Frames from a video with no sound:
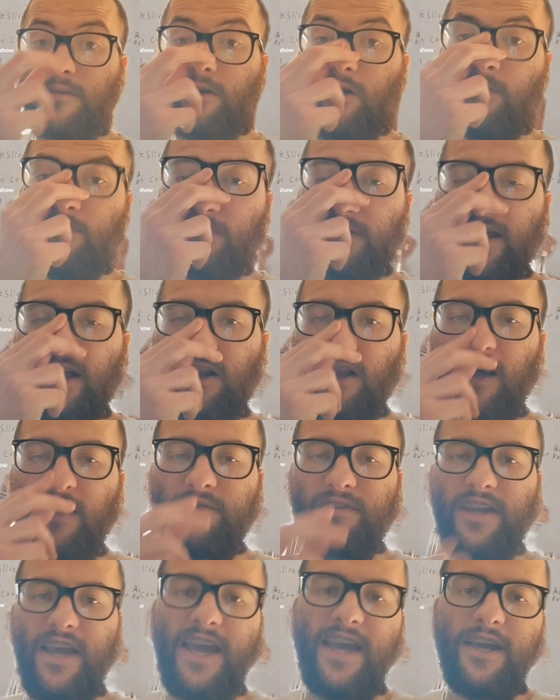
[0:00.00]
Hopefully I'll
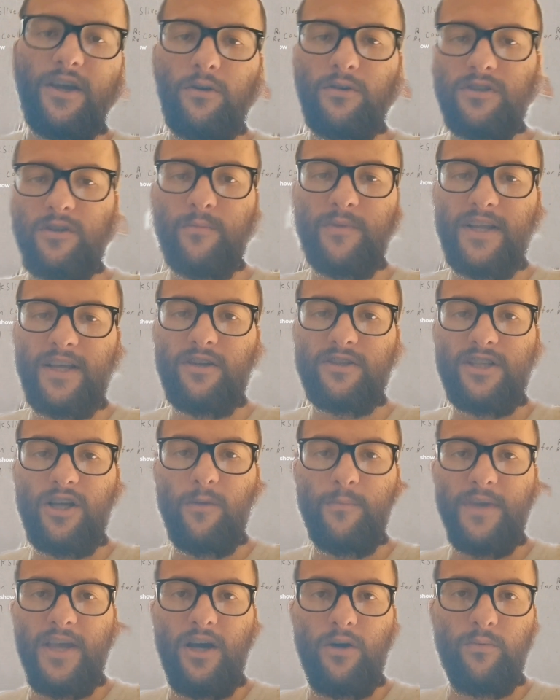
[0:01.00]
have Yang or somebody else
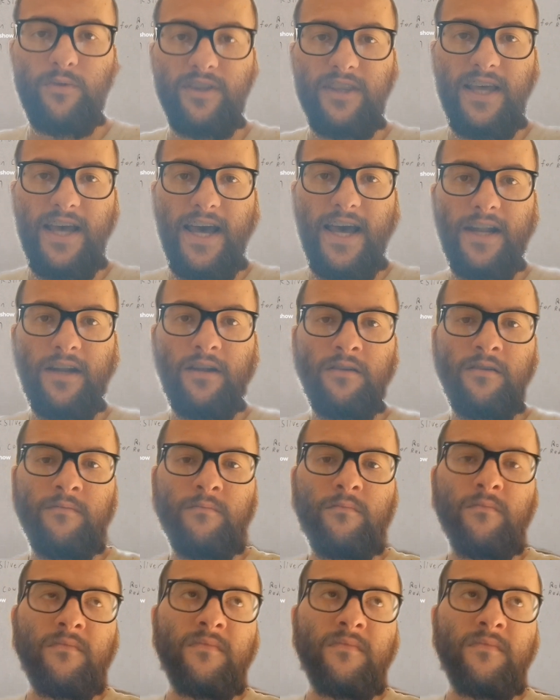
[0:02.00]
help me out with that.